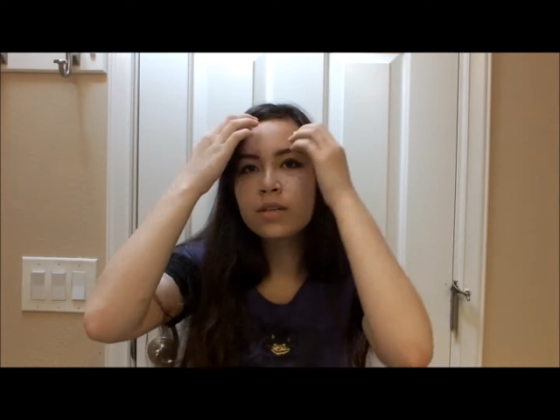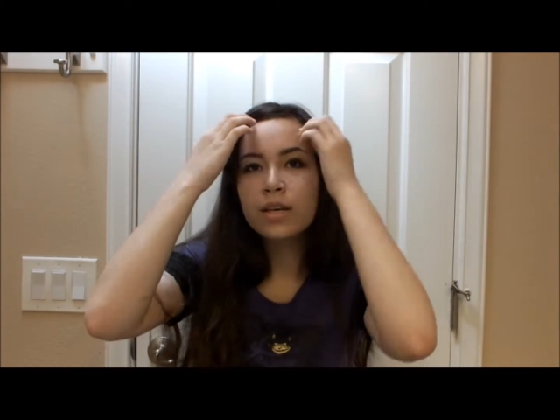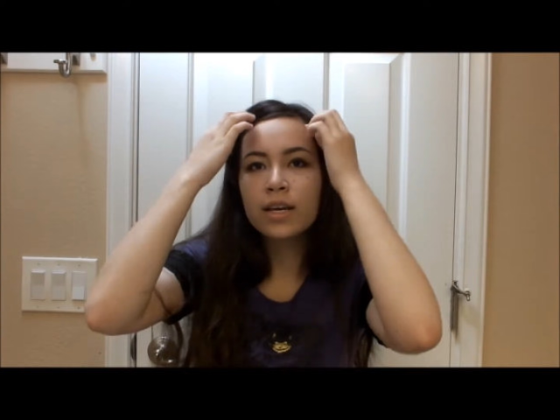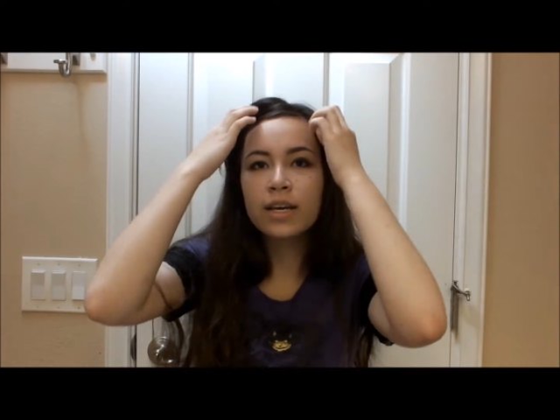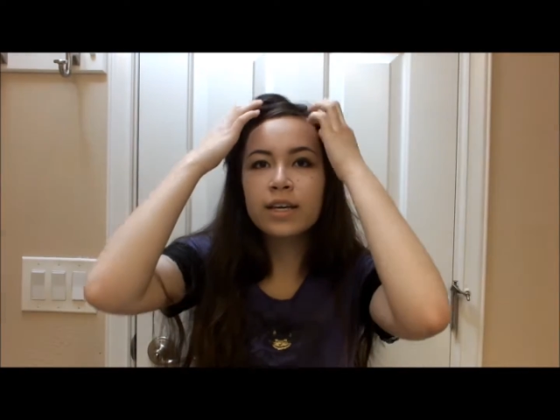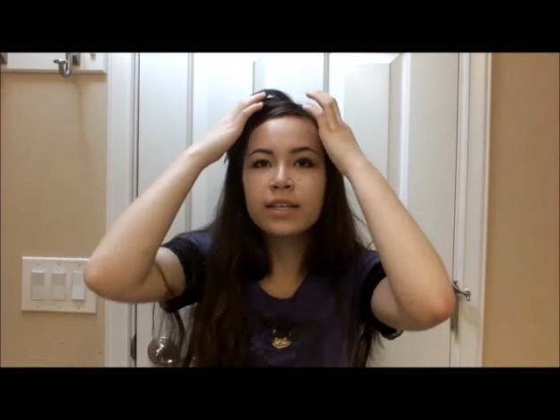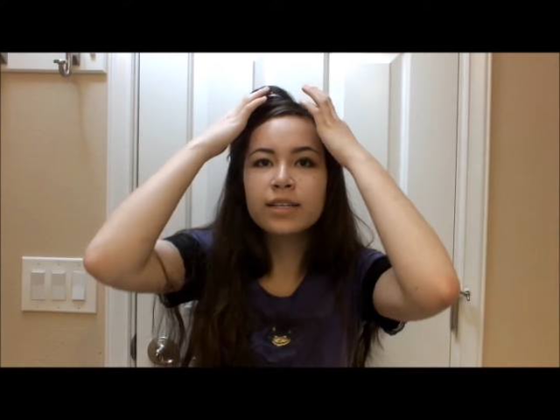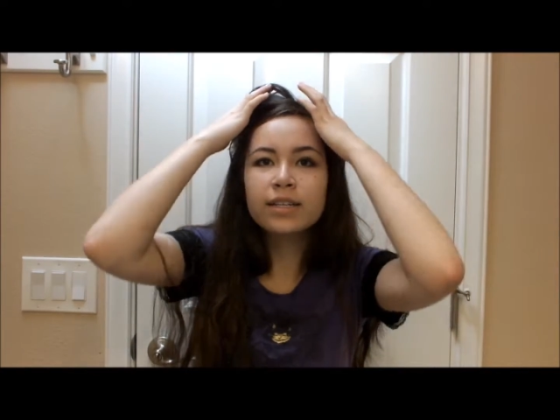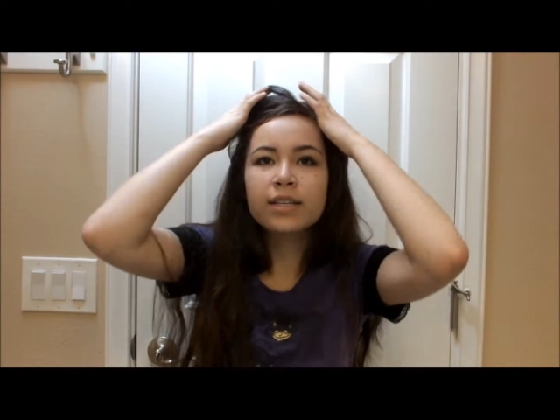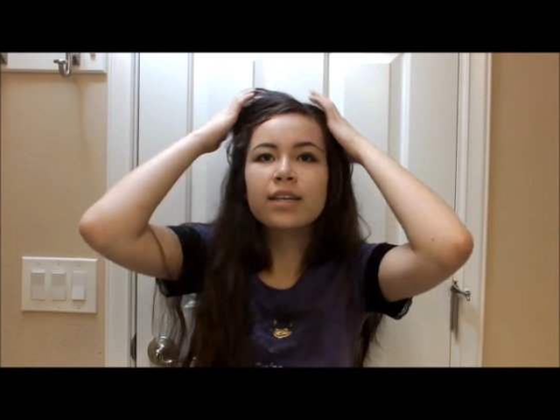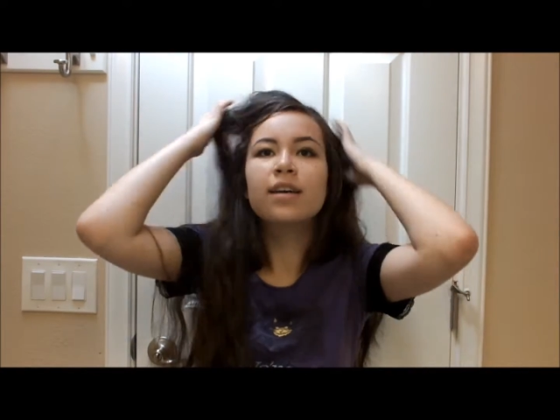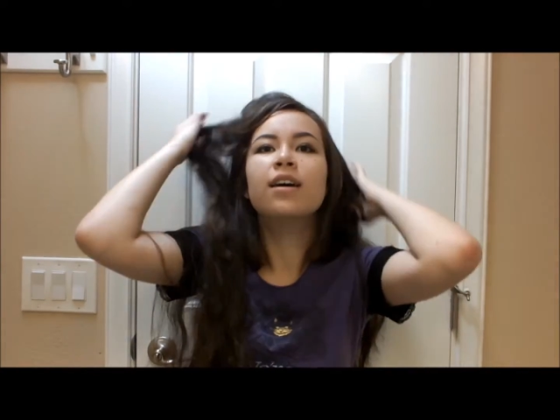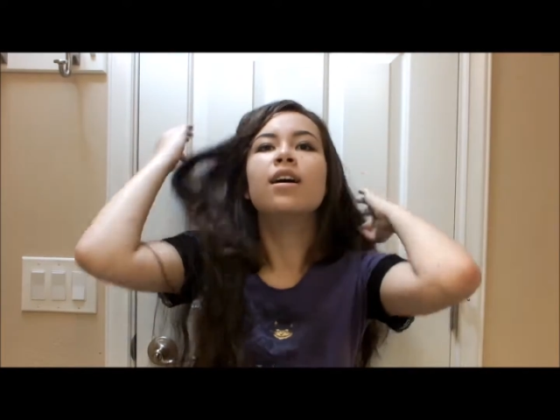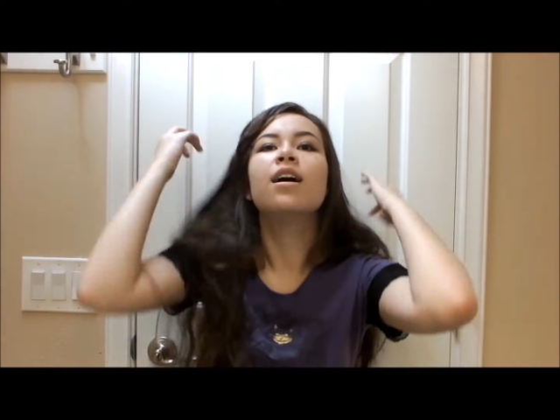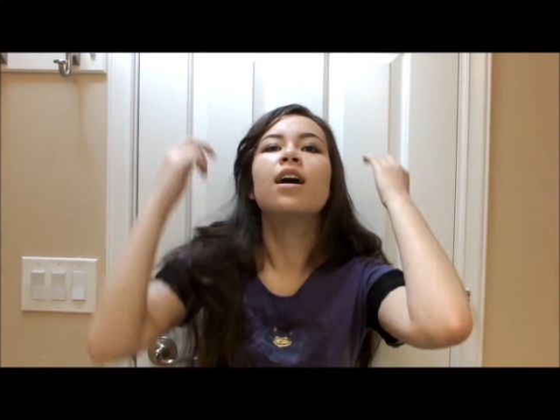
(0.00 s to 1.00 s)
And
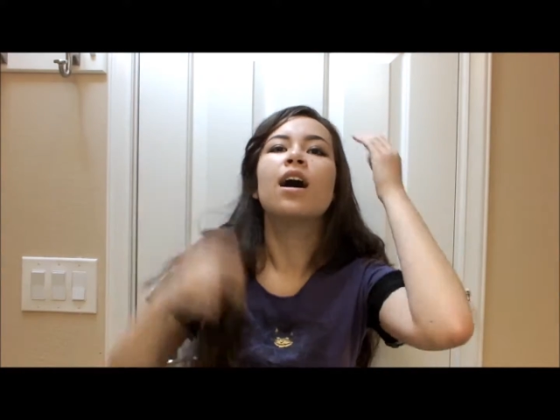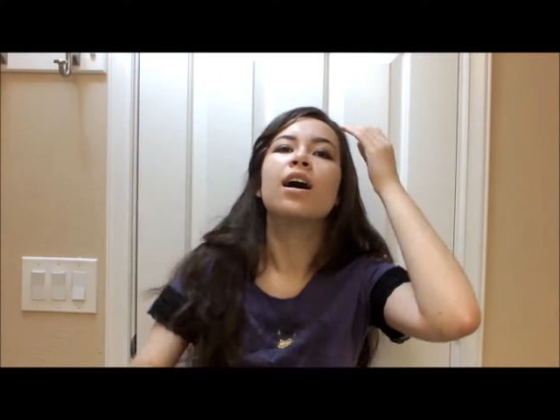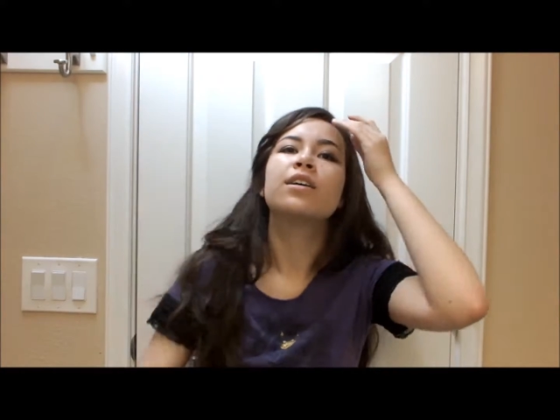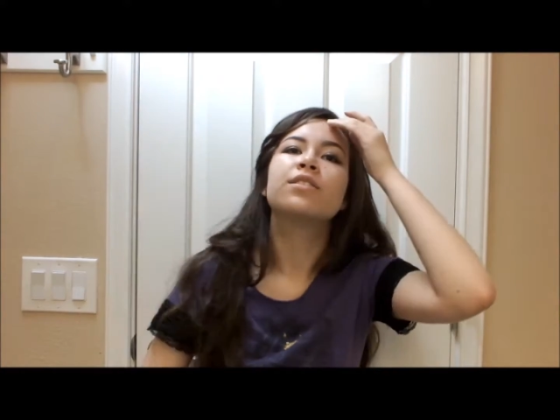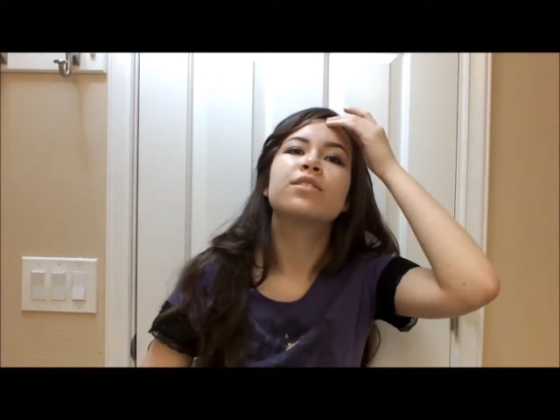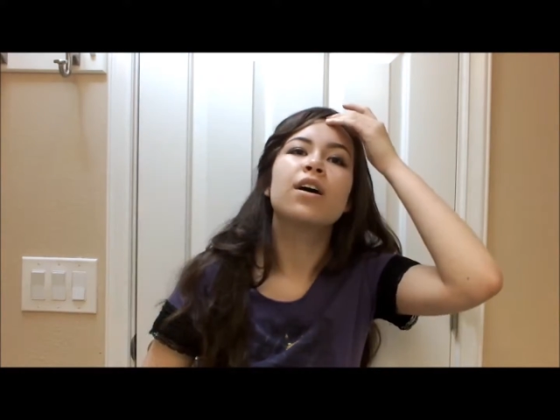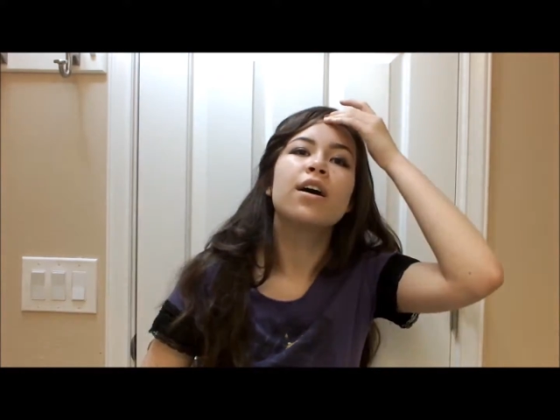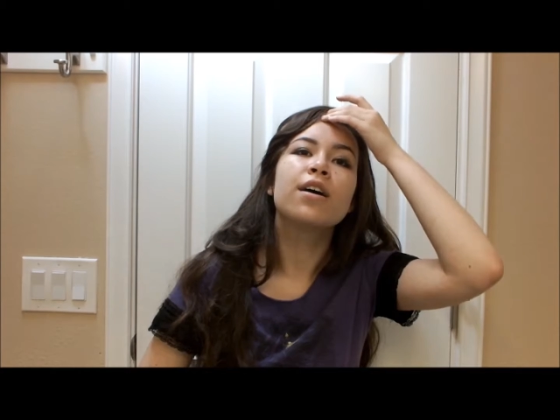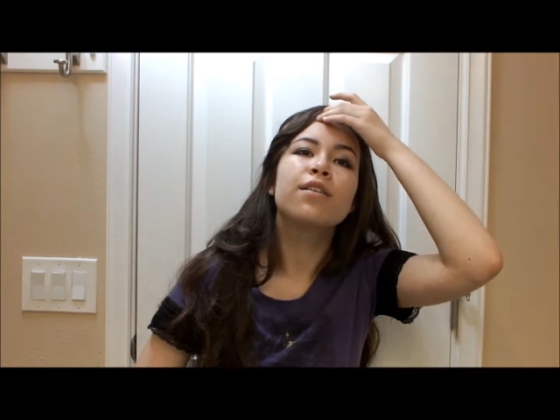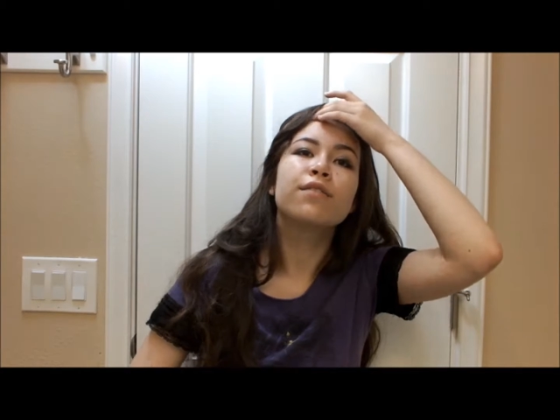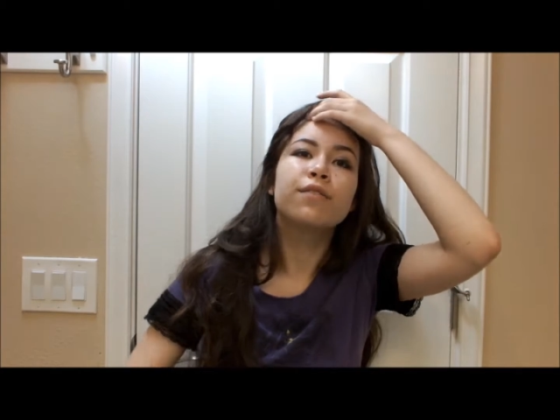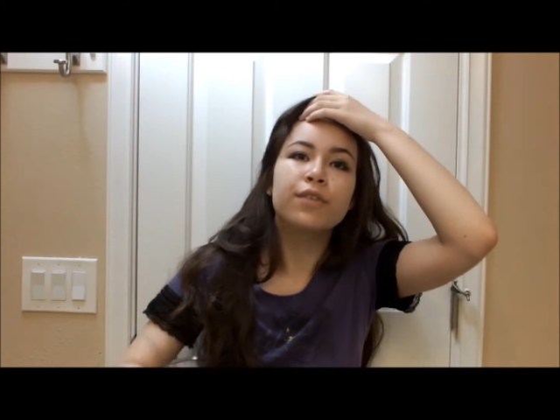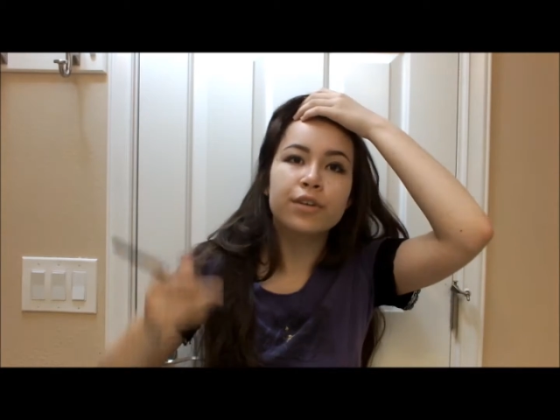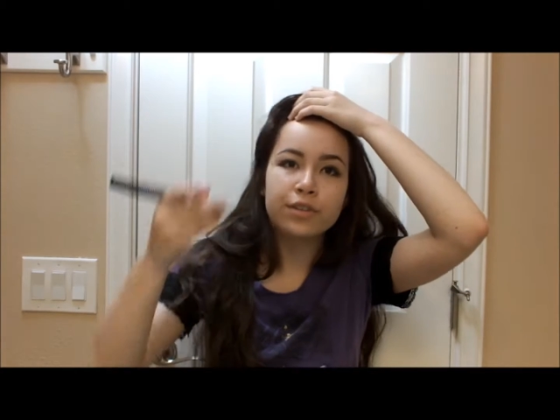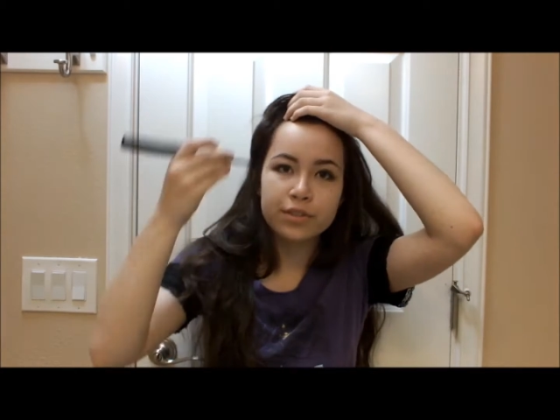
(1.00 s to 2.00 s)
I saw it
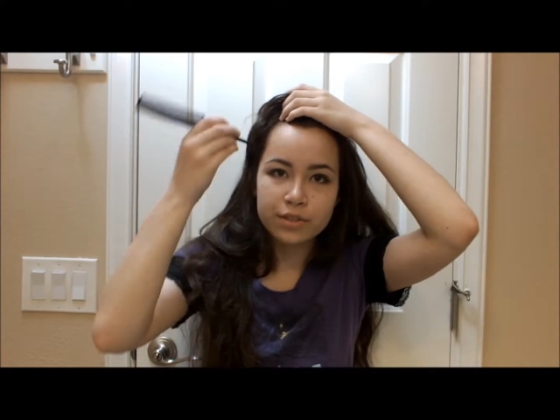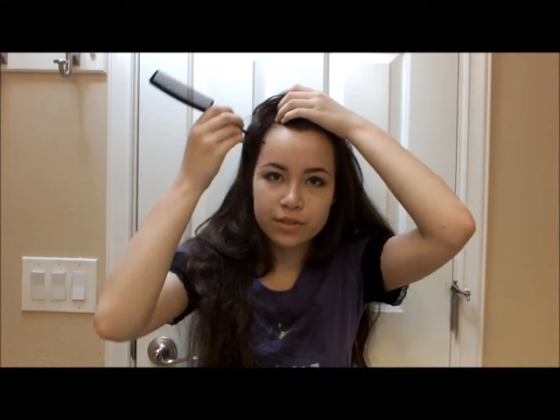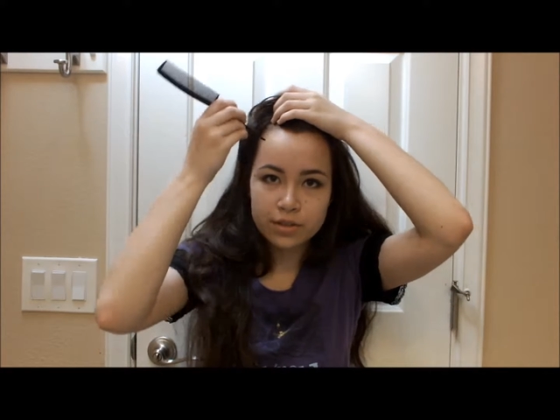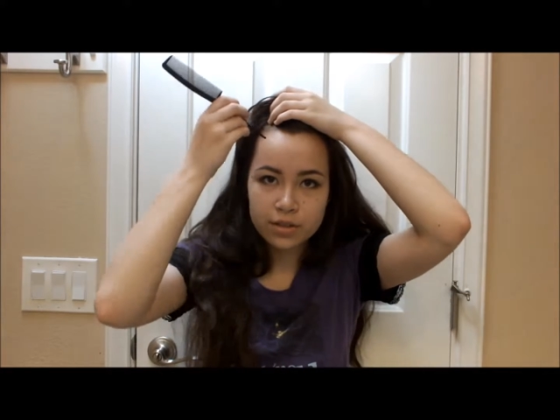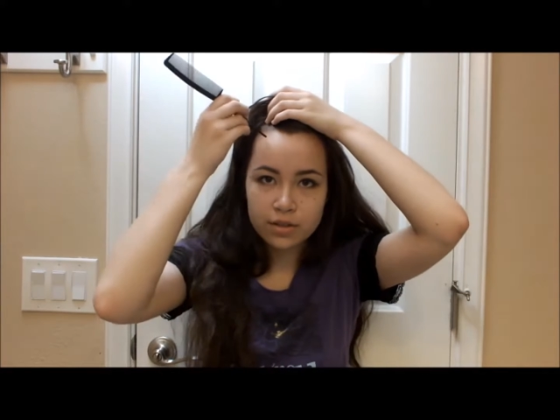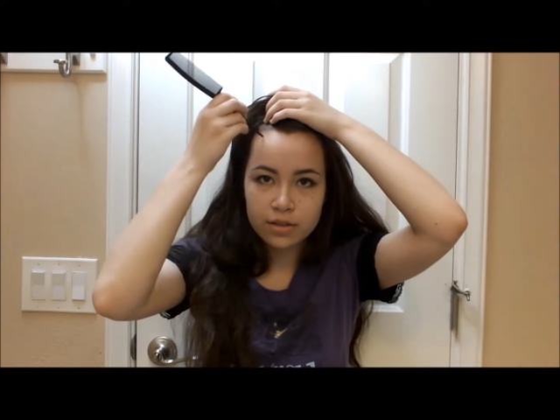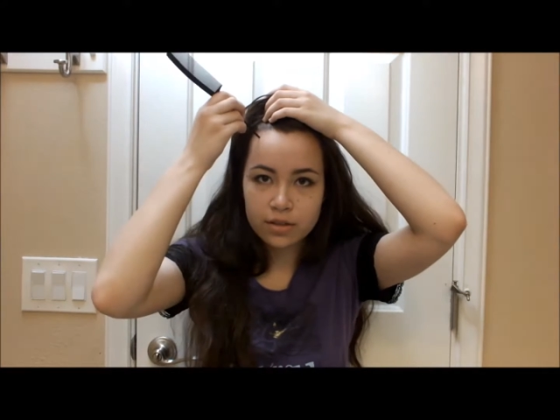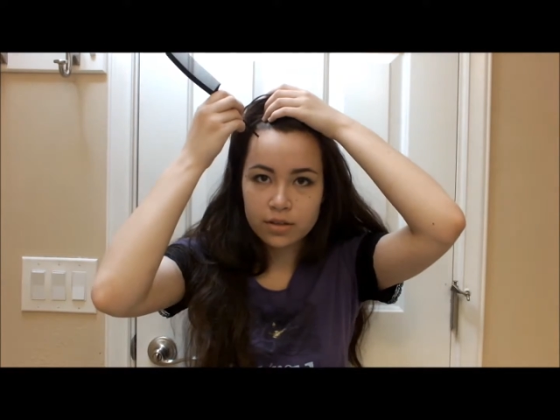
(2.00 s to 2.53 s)
first